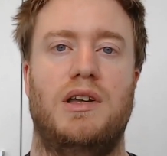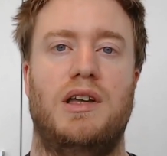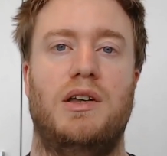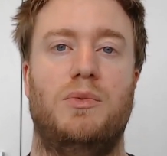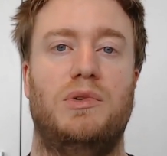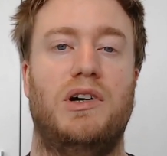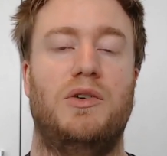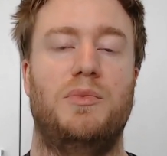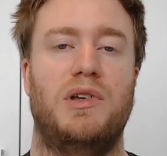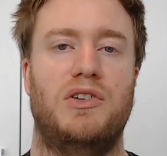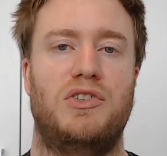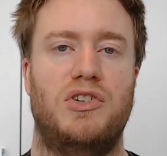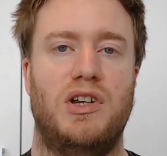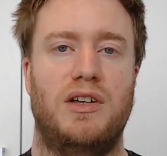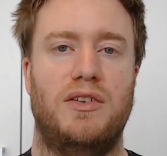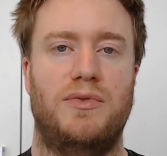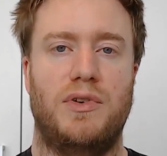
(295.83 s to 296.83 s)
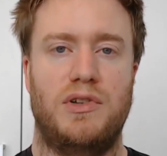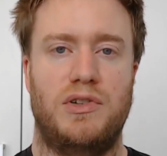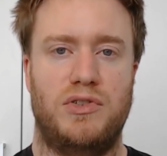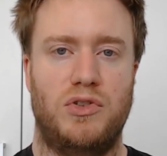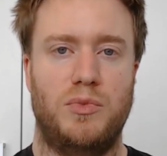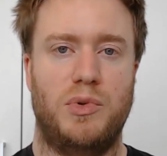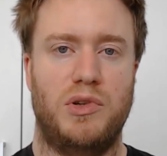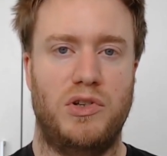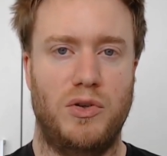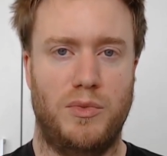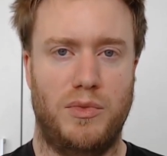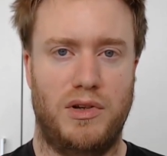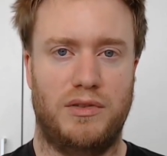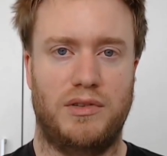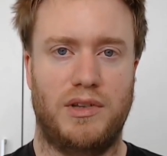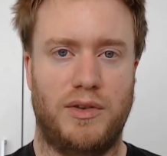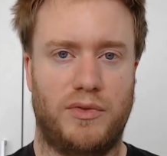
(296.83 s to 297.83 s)
it will help me achieve
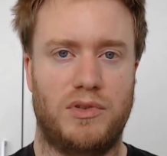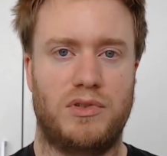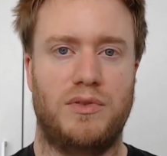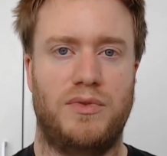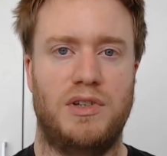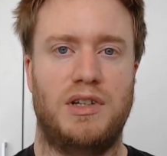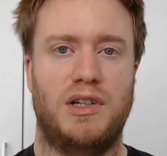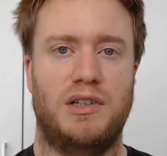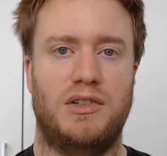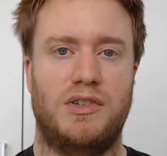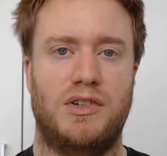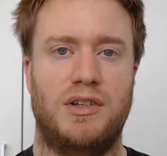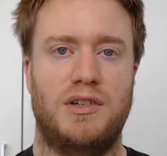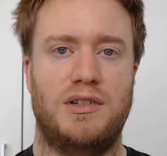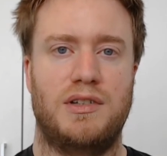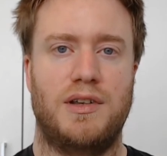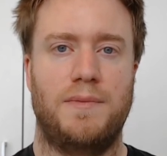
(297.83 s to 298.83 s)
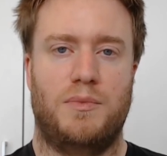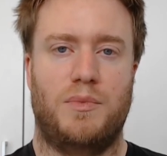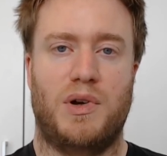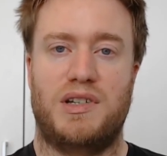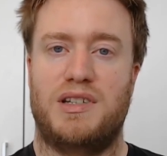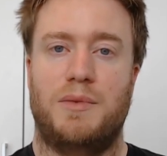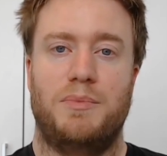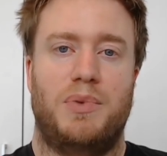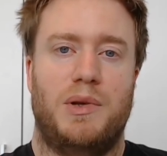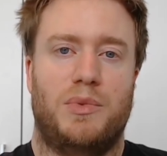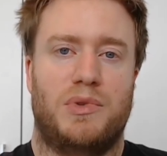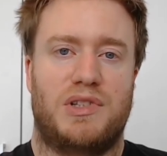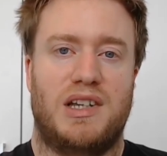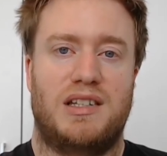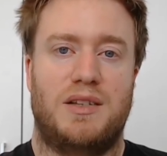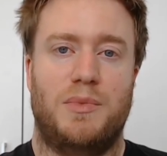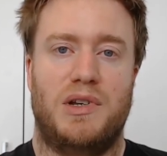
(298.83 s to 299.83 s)
superhuman levels of intelligence. By some
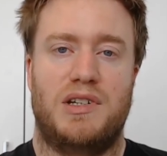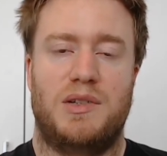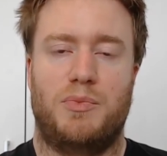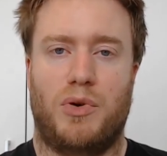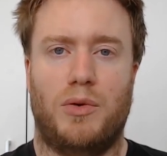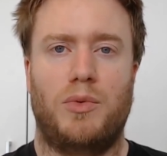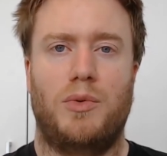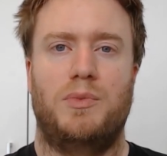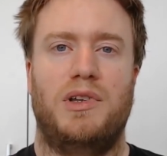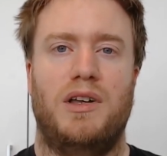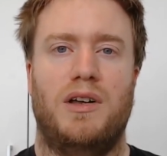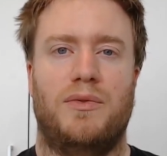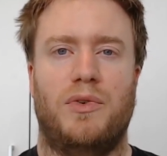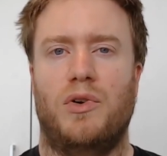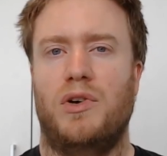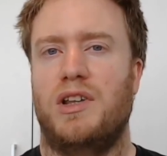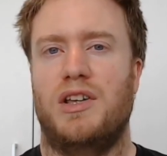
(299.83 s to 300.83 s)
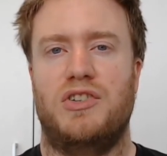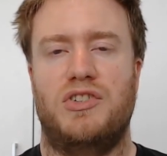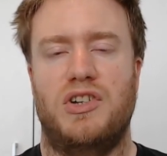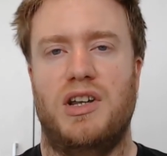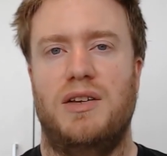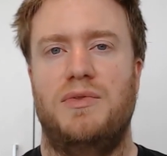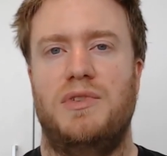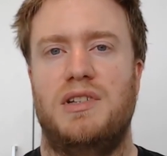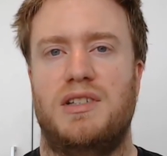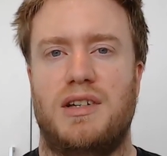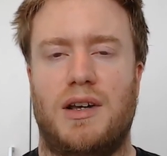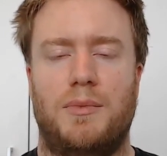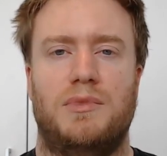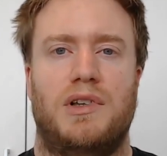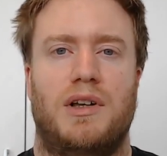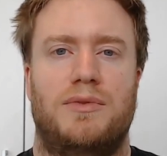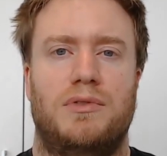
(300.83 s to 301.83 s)
people's estimates, probably I've already achieved
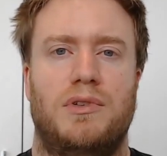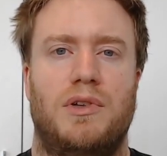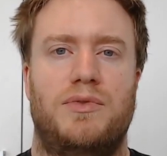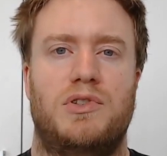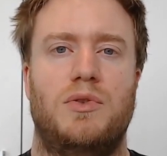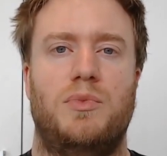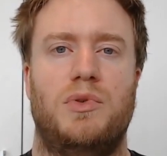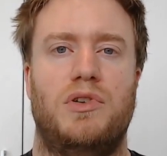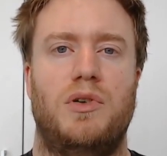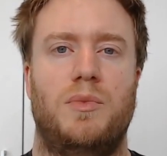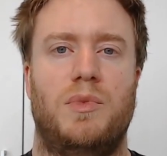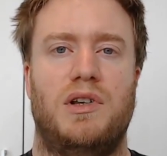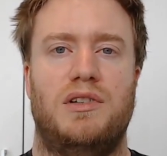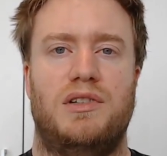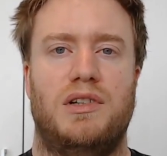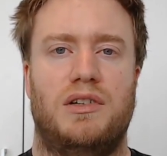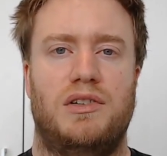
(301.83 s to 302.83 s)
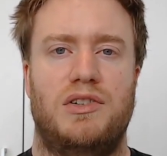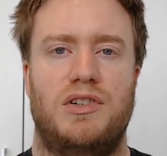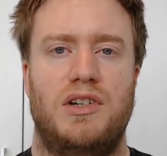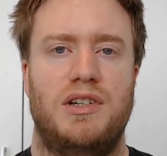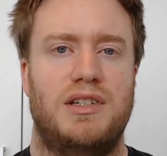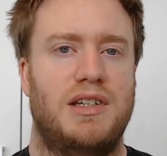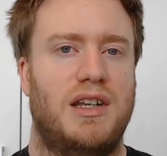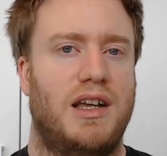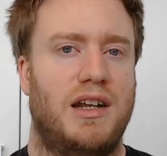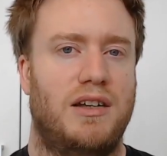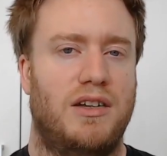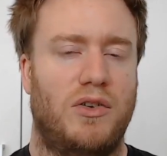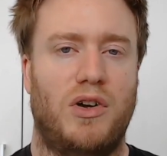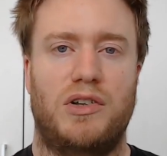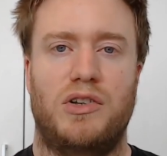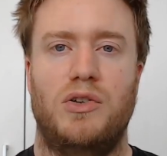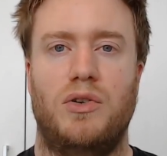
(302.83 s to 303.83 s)
some level of superhuman intelligence at an
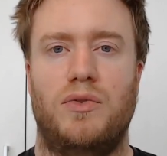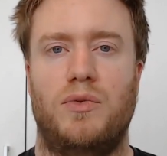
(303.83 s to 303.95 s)
IQ of